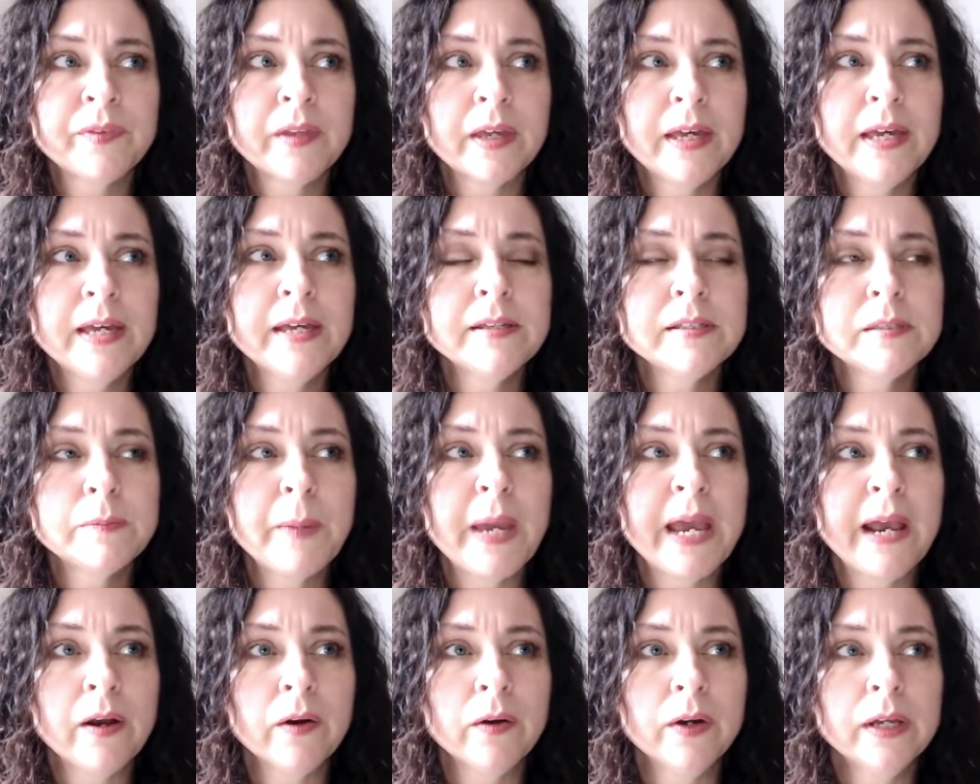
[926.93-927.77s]
his
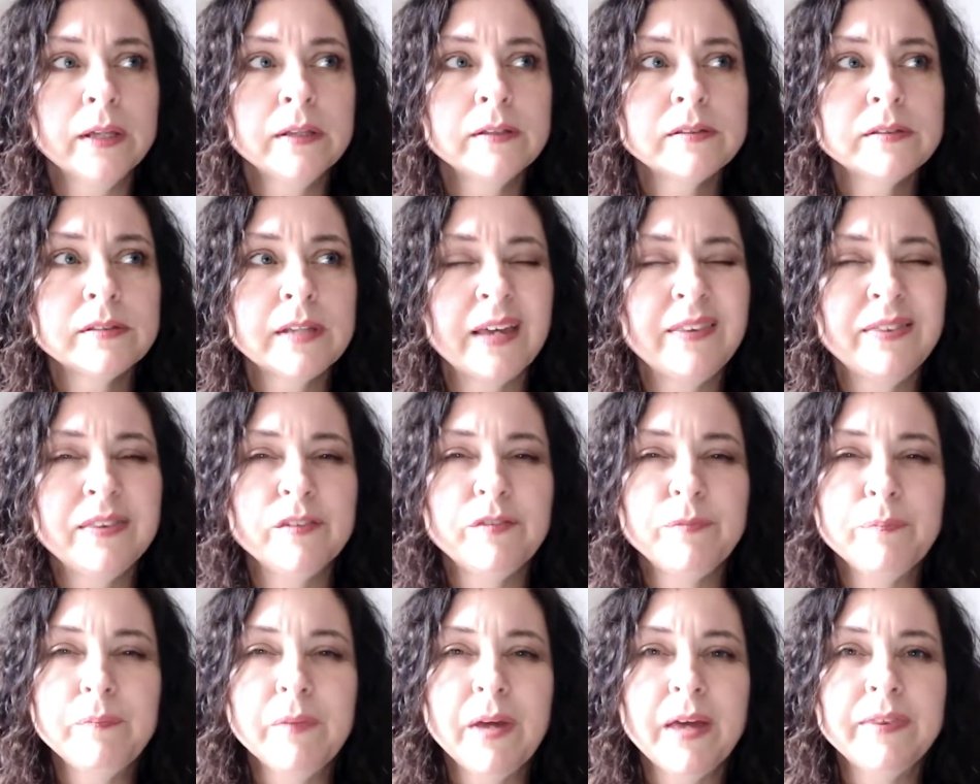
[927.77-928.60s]
parents and
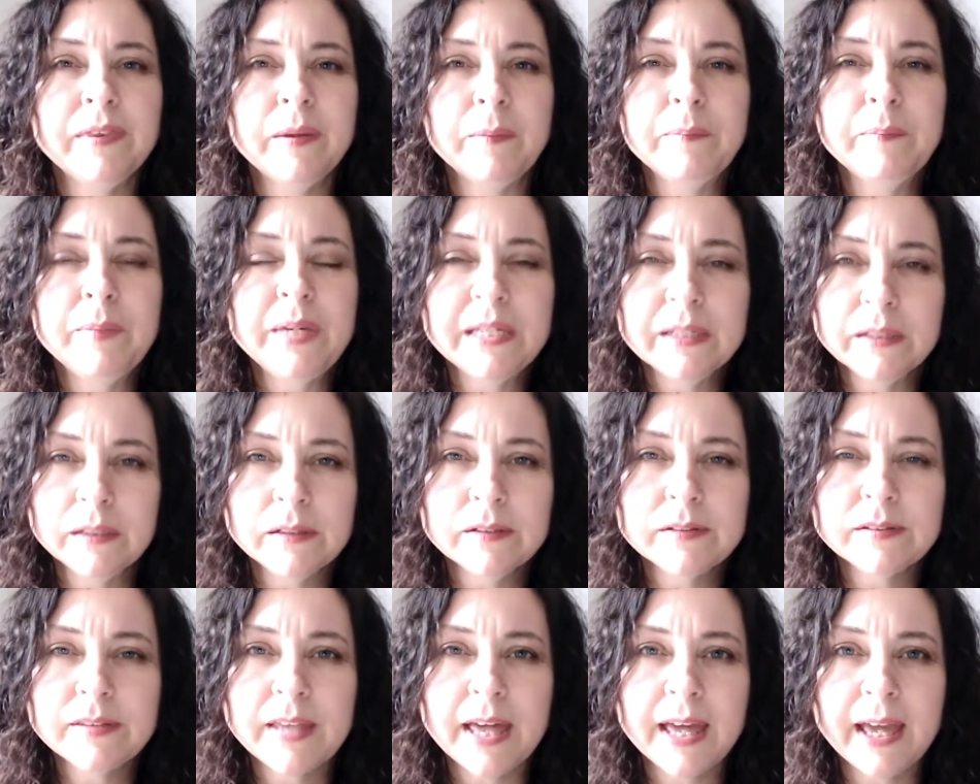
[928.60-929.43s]
the and the
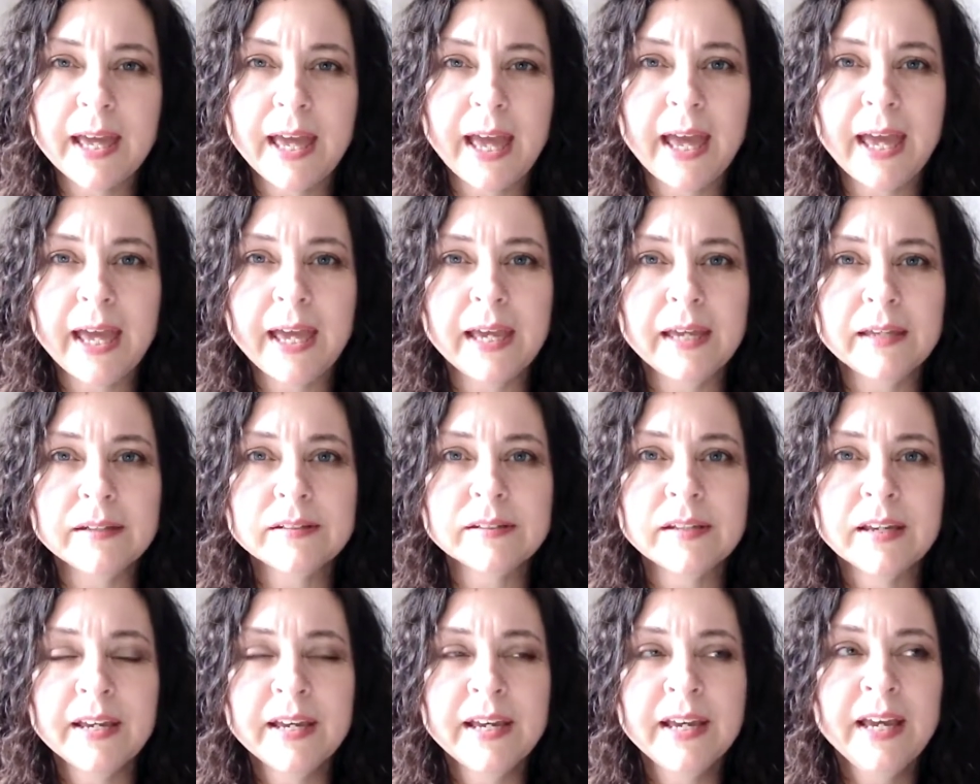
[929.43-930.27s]
meals they
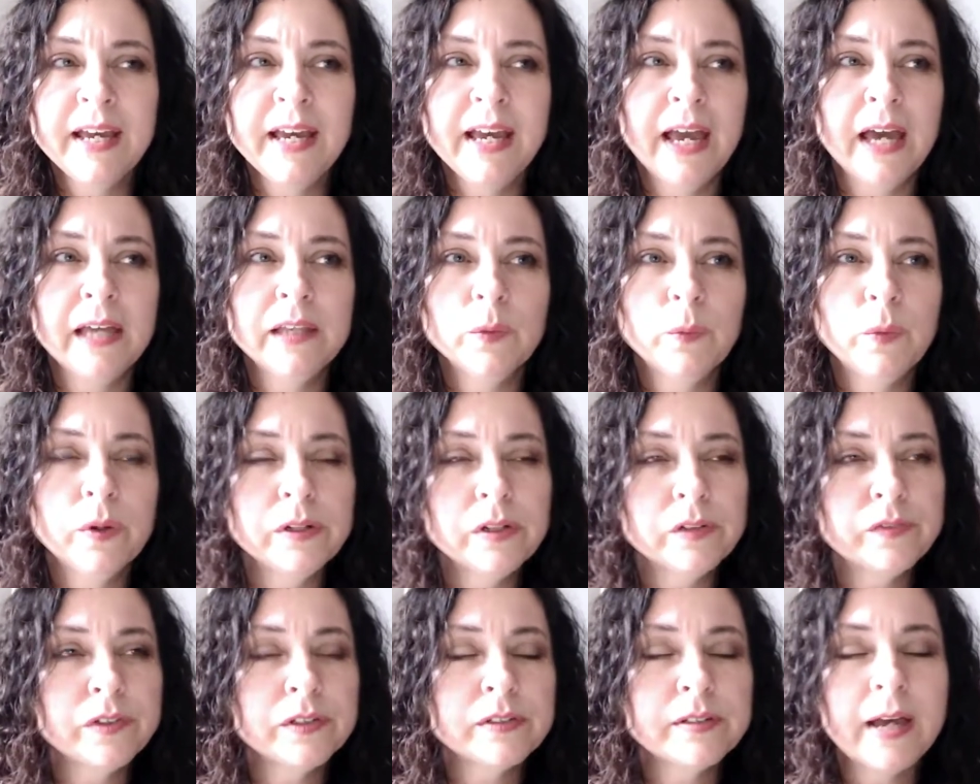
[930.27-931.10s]
ate and the
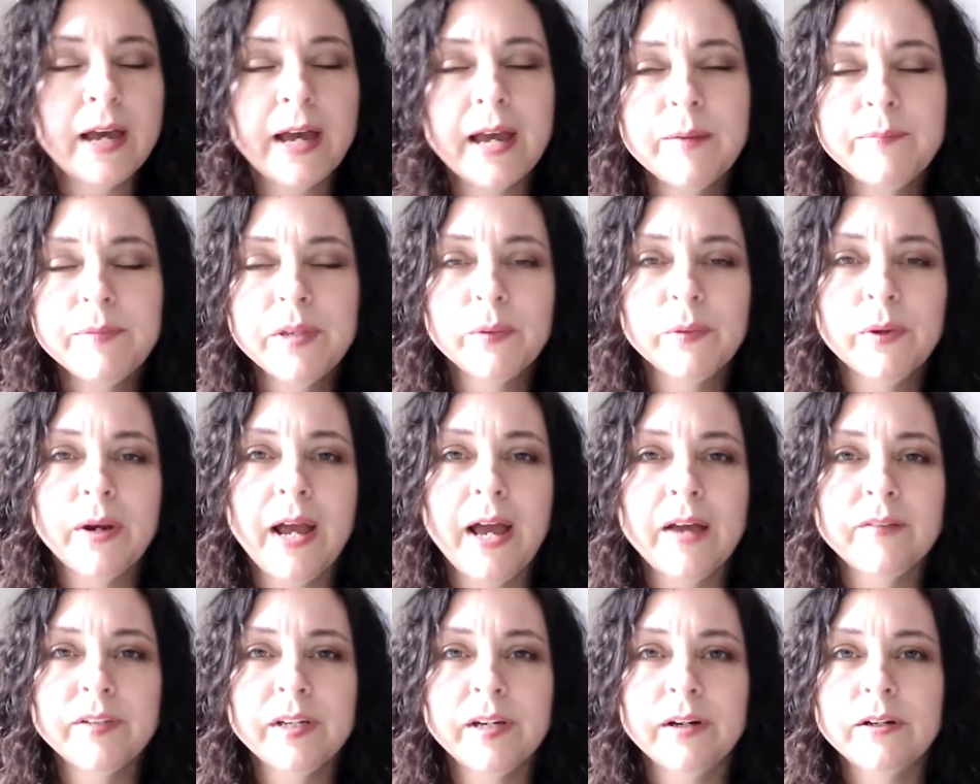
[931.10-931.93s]
wonderful time they were
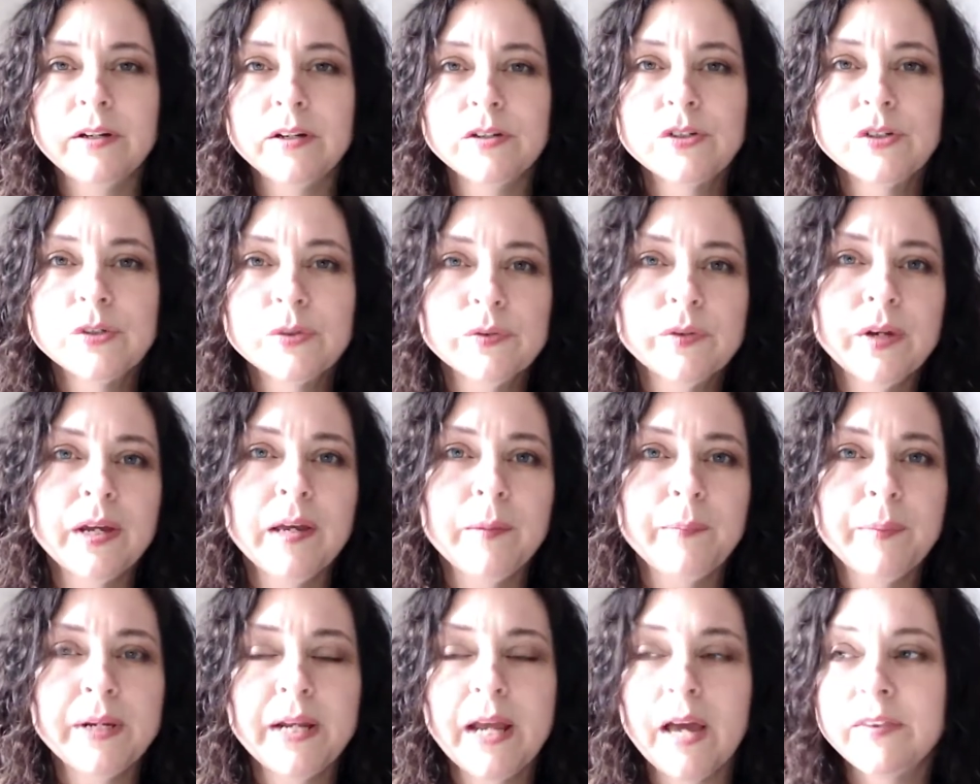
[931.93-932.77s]
having on a
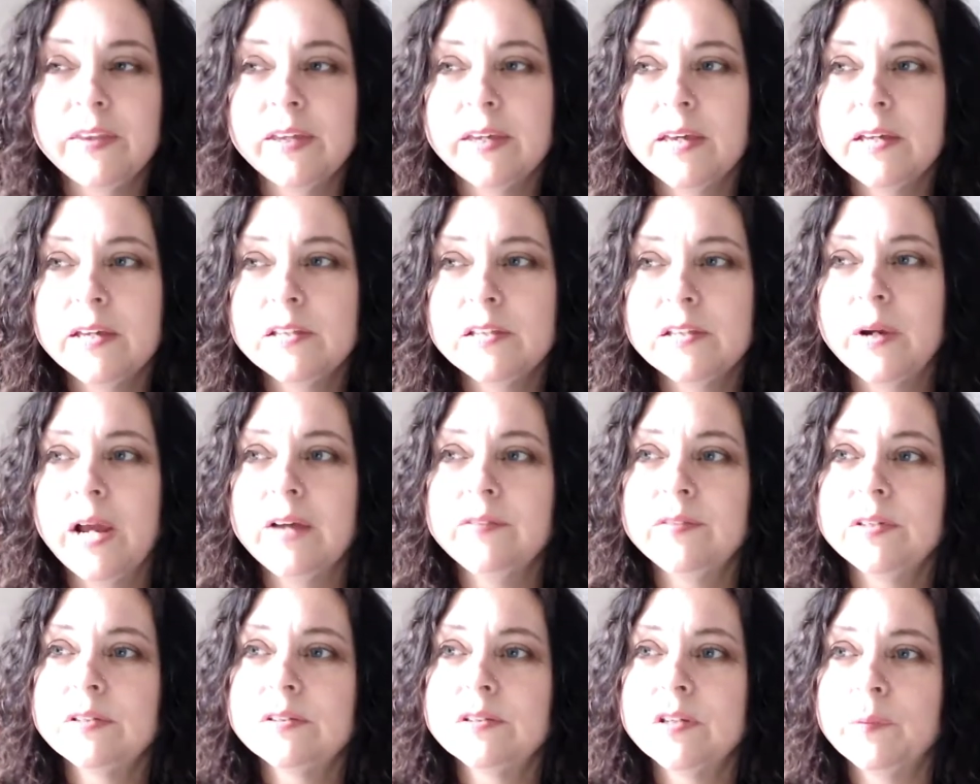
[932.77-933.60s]
trip and how the kids were
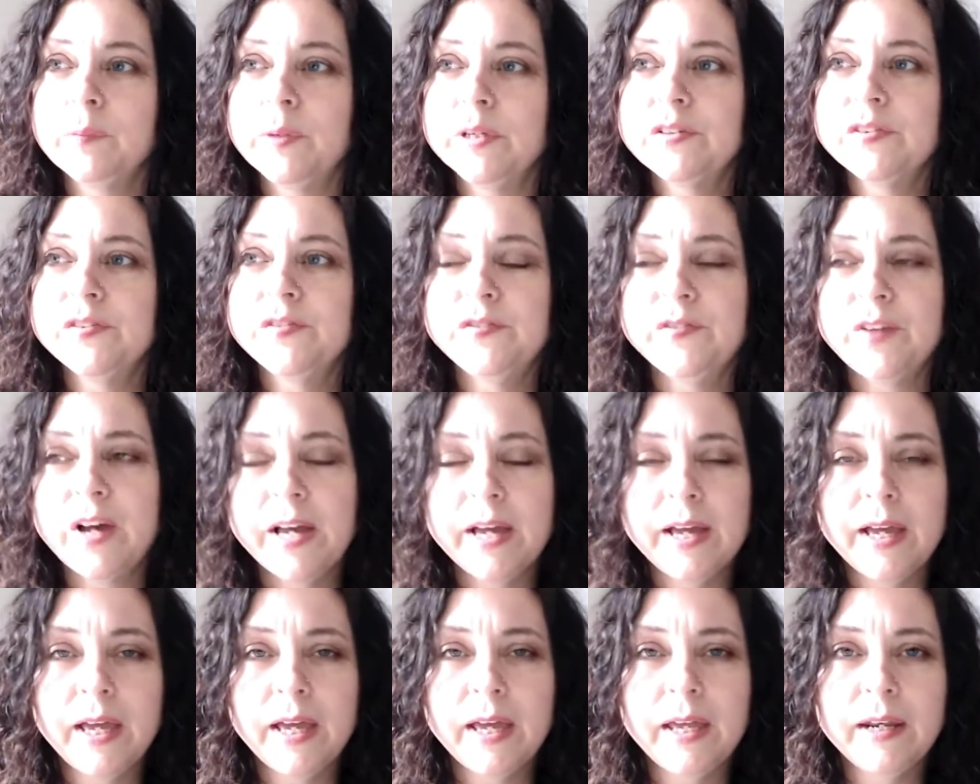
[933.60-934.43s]
having so much
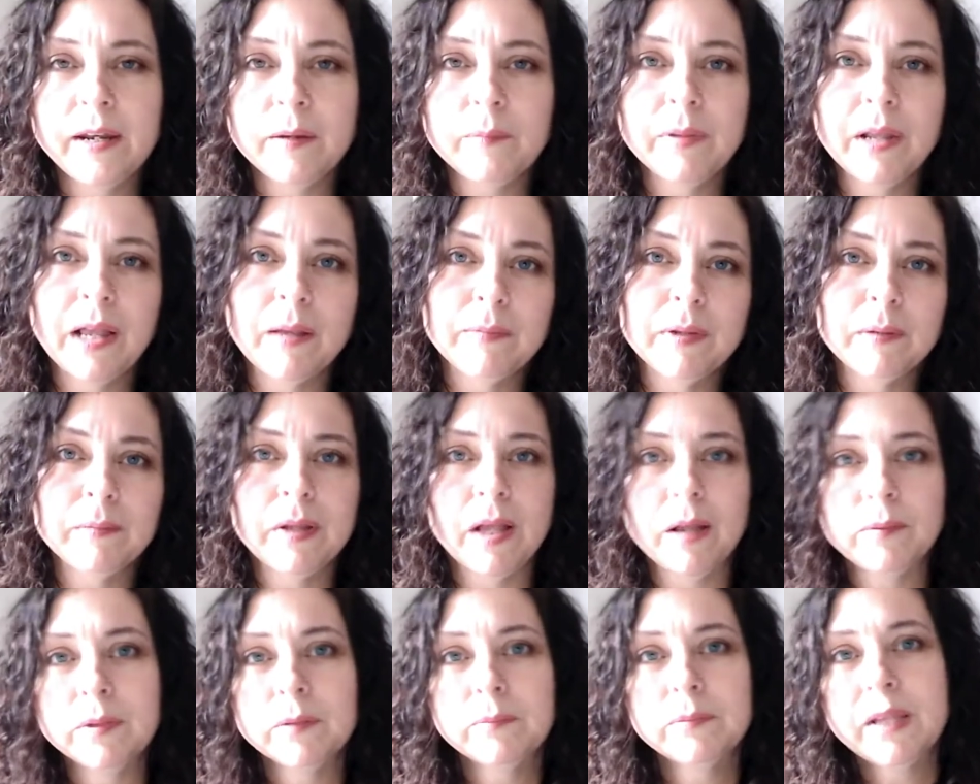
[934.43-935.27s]
fun and blah, blah,
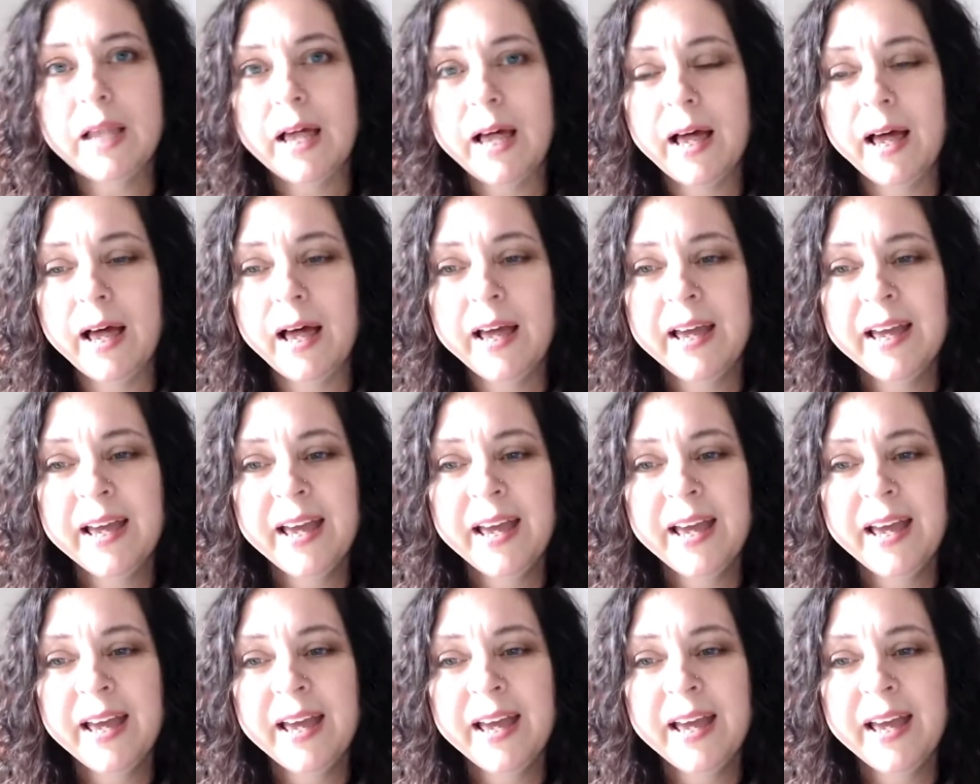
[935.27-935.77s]
blah, blah, blah.